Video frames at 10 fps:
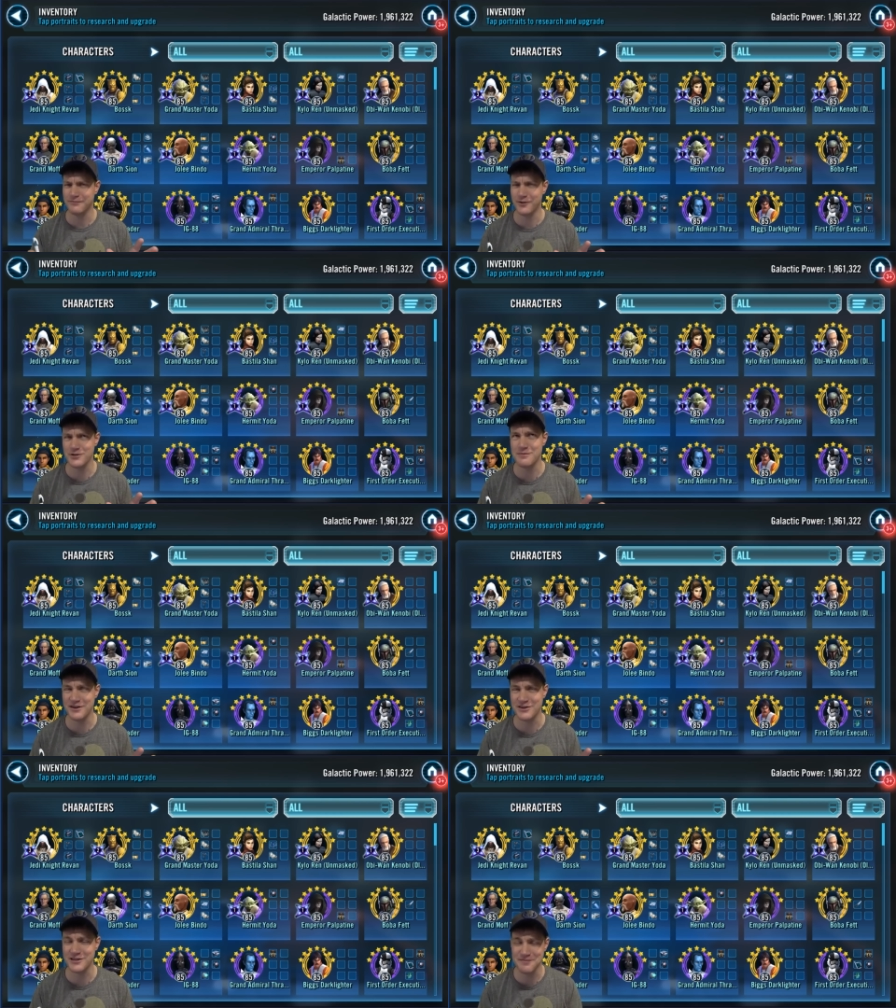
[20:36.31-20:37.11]
First
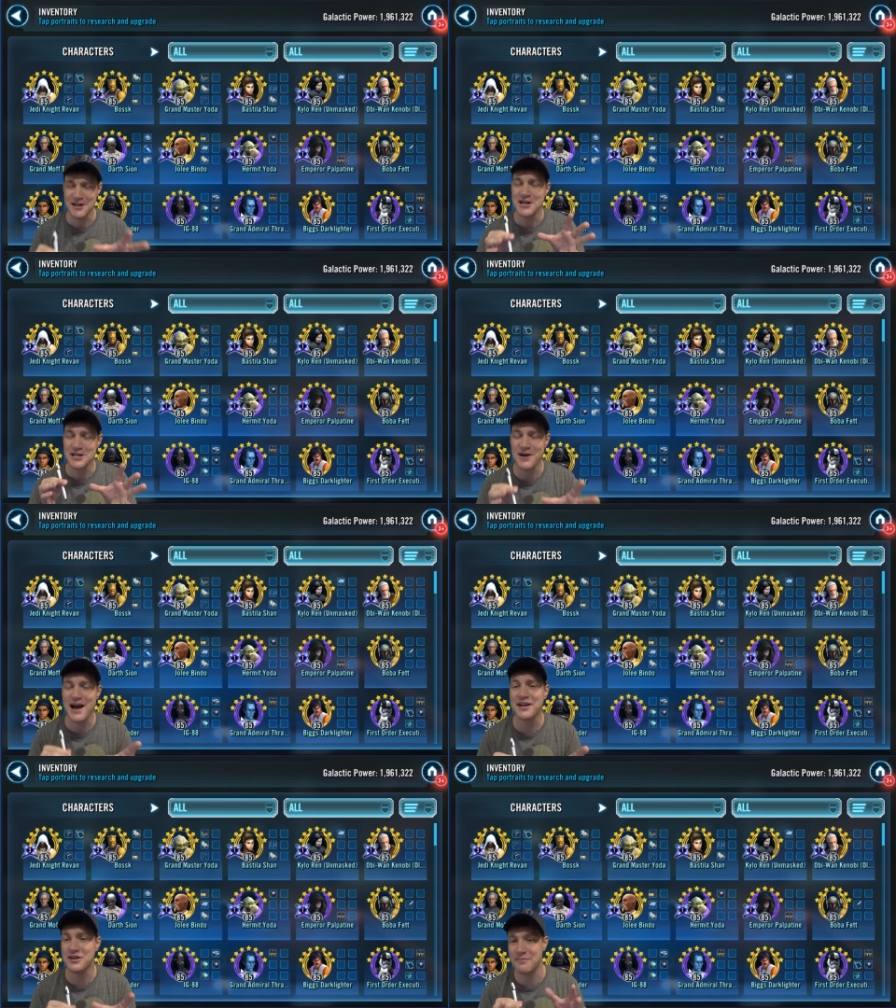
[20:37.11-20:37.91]
bounty hunter team. You
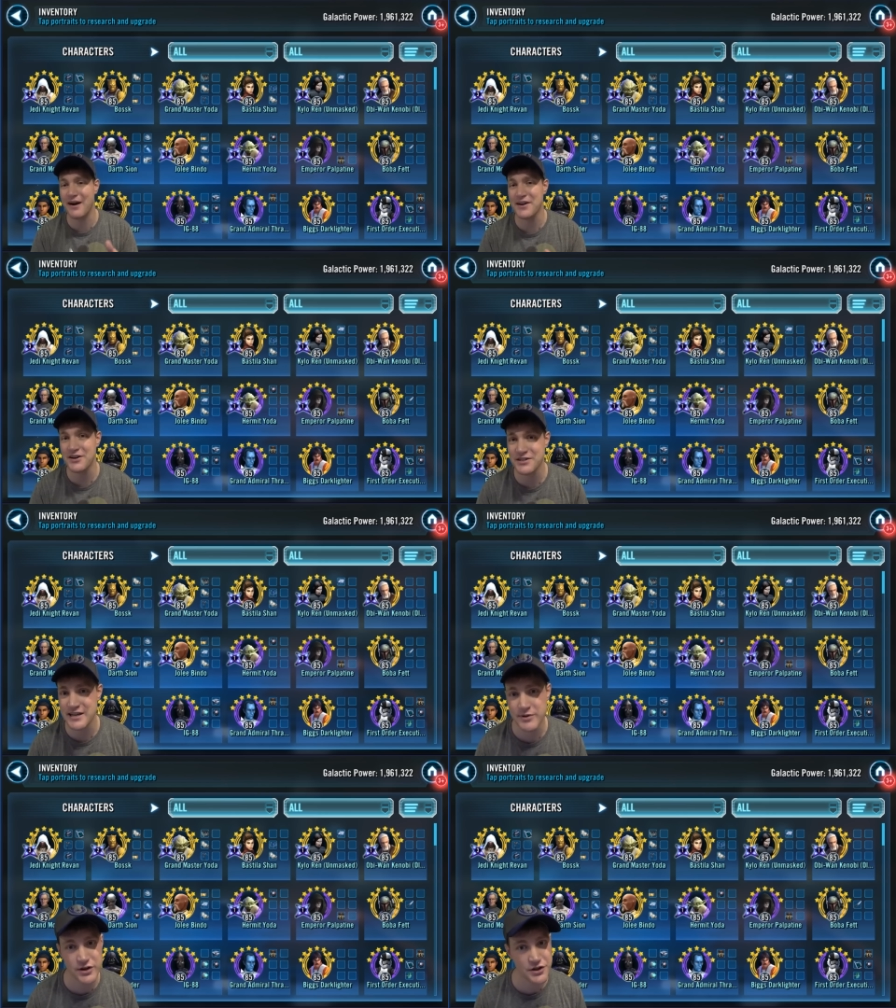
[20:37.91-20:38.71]
had a good bounty hunter
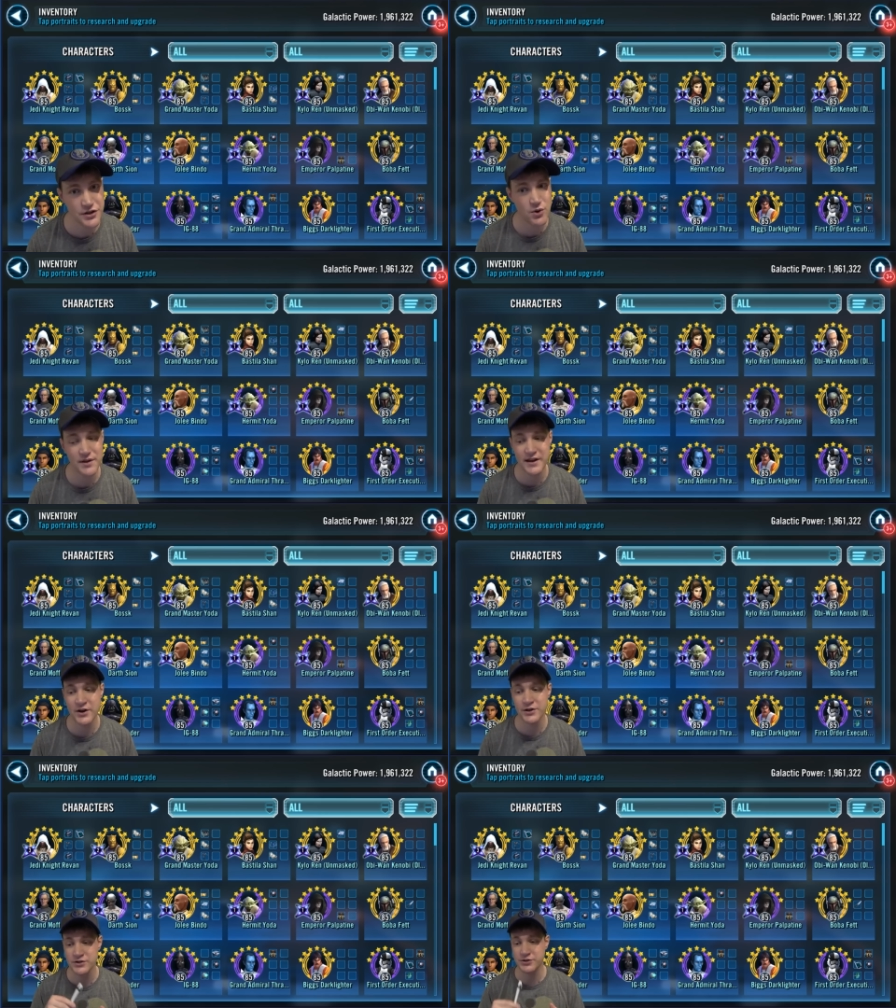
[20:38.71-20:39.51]
team that you can throw in
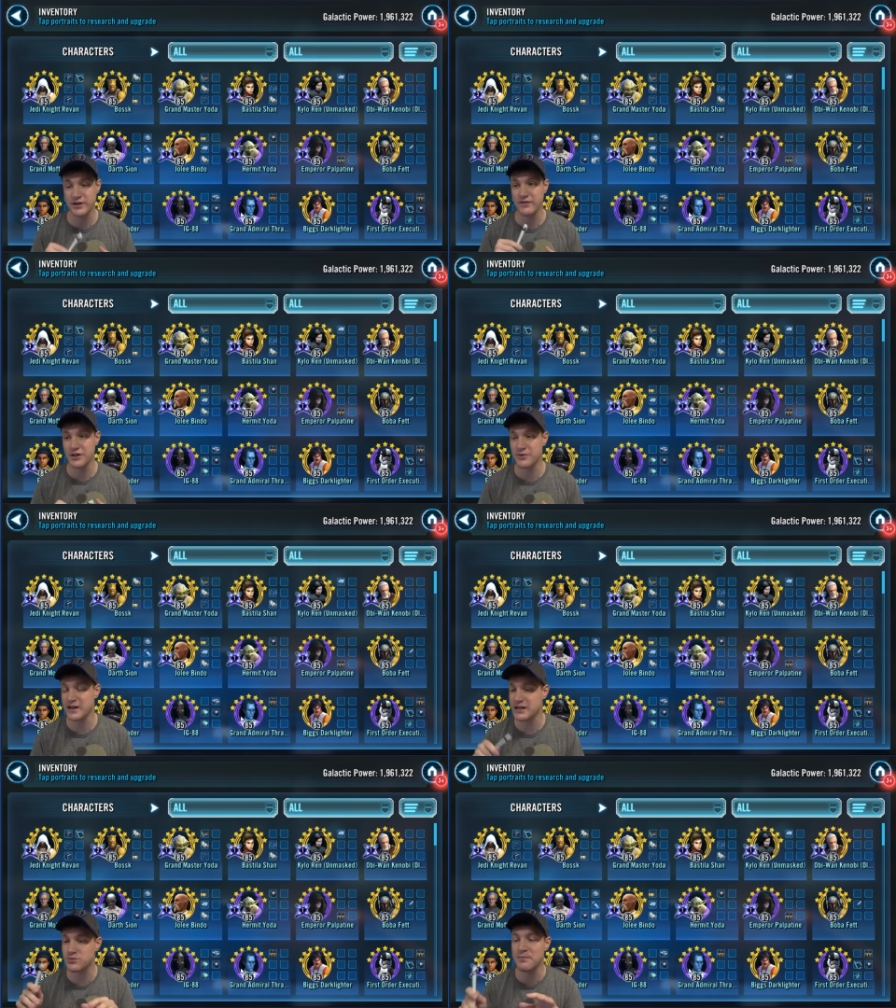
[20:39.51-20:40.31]
there and use 3v3
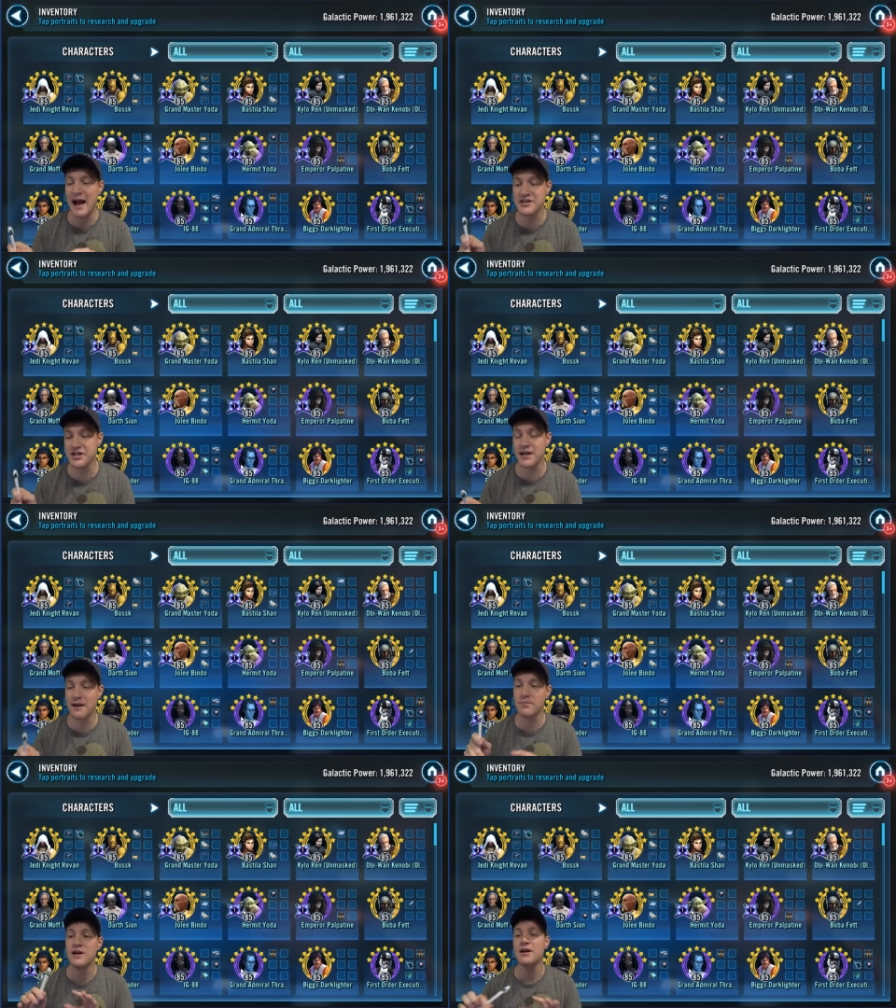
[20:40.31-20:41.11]
because matching
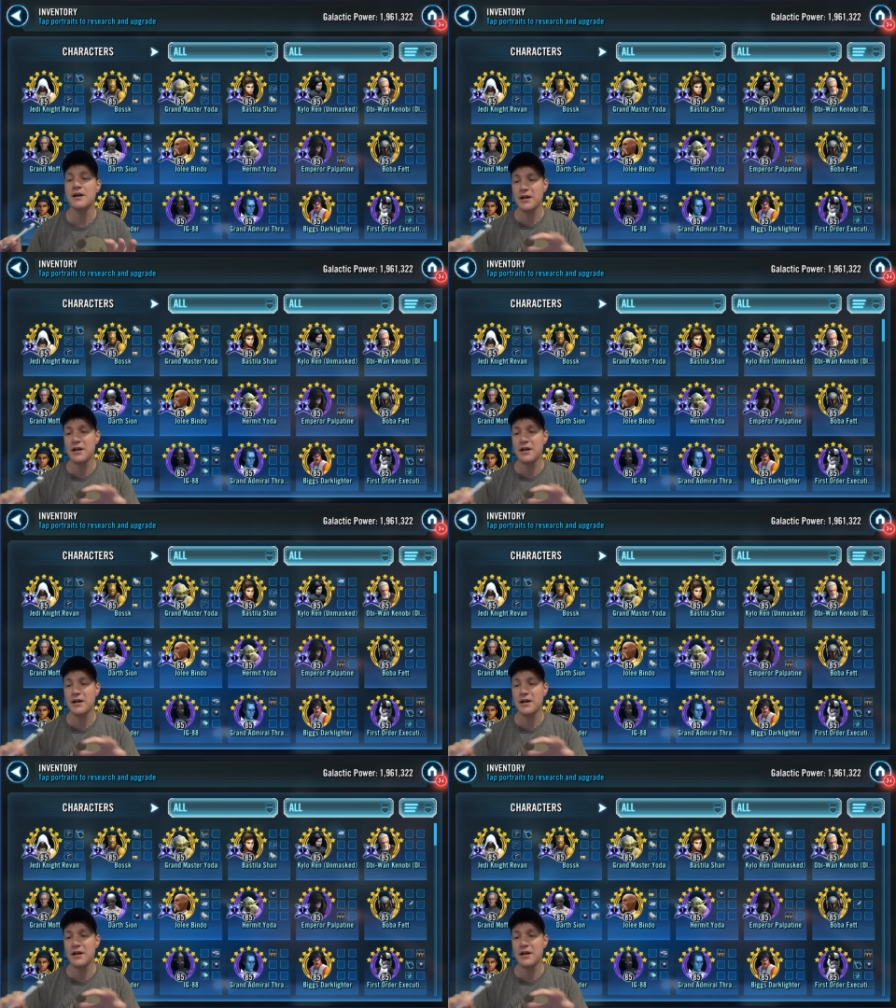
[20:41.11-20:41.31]
up,